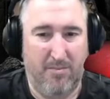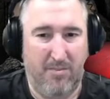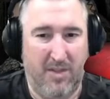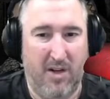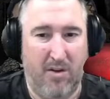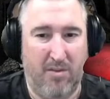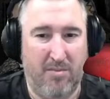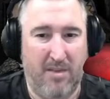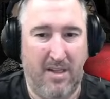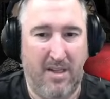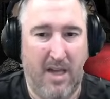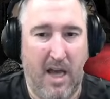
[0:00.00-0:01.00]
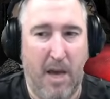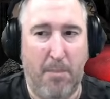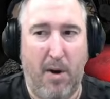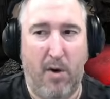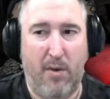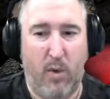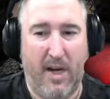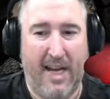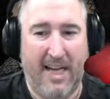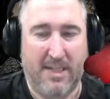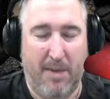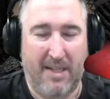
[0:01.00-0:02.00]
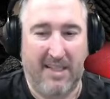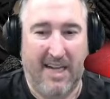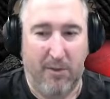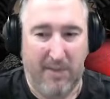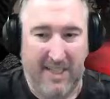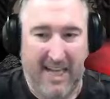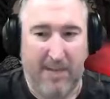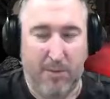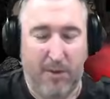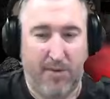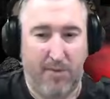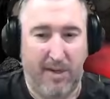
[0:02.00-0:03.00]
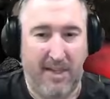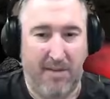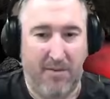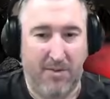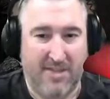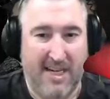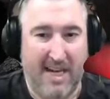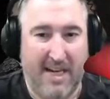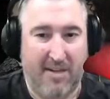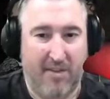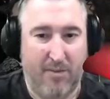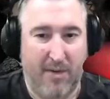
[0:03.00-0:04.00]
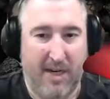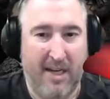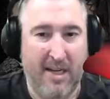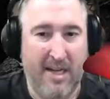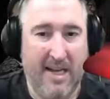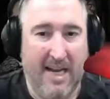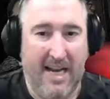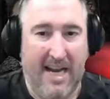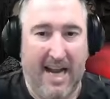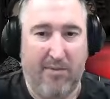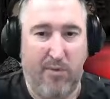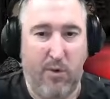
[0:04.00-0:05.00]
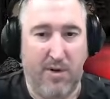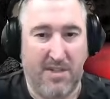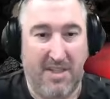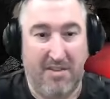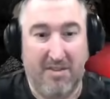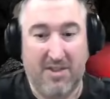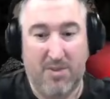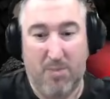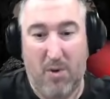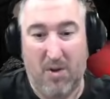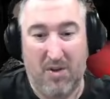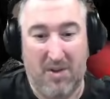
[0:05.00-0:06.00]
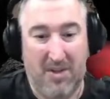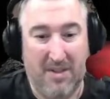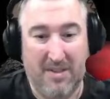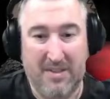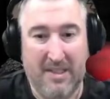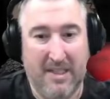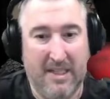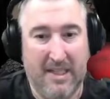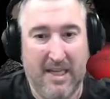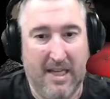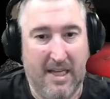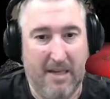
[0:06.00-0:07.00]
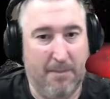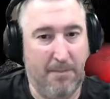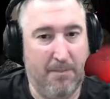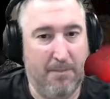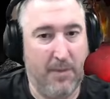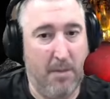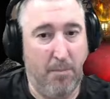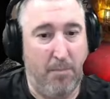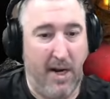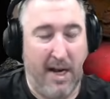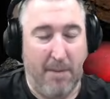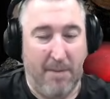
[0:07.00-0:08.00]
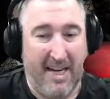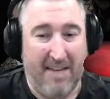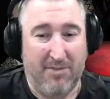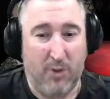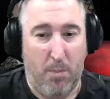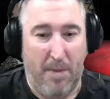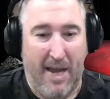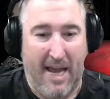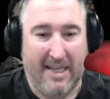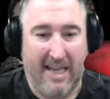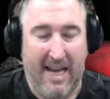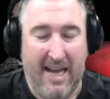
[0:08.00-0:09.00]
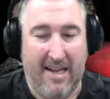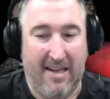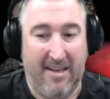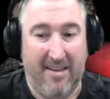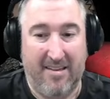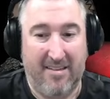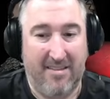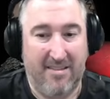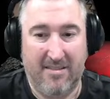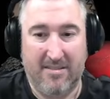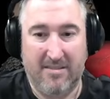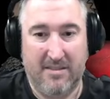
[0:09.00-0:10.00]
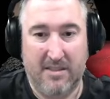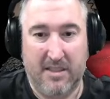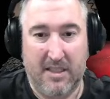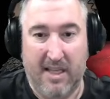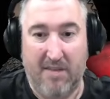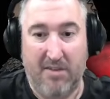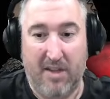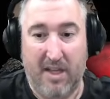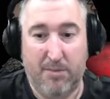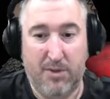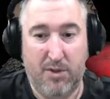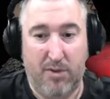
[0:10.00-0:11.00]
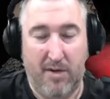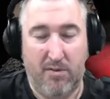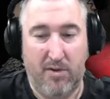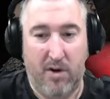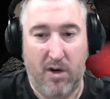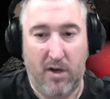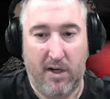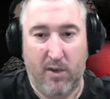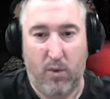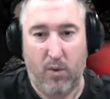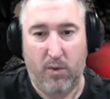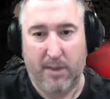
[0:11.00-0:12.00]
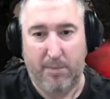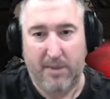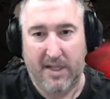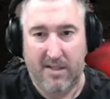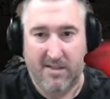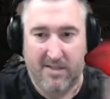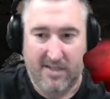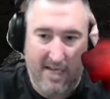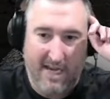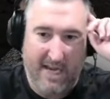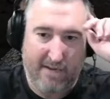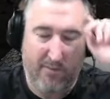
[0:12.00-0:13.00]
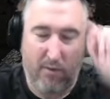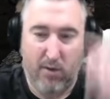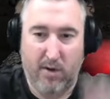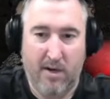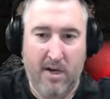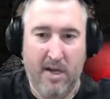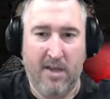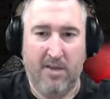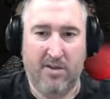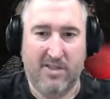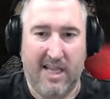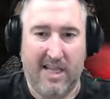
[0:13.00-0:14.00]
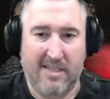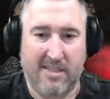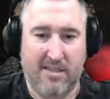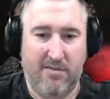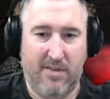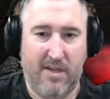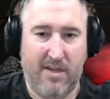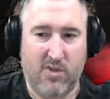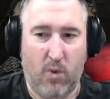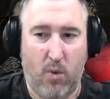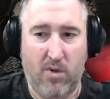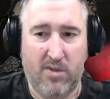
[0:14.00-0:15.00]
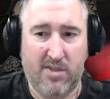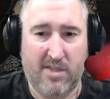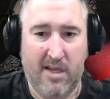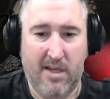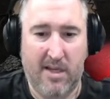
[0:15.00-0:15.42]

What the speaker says: you know, about what I expected. I only gained about 3 levels in Act 3, and Act 4 is even smaller. Um, but I might have to go back and level up too. I don't know how I'm going to hold up against Act 4. There's lots of souls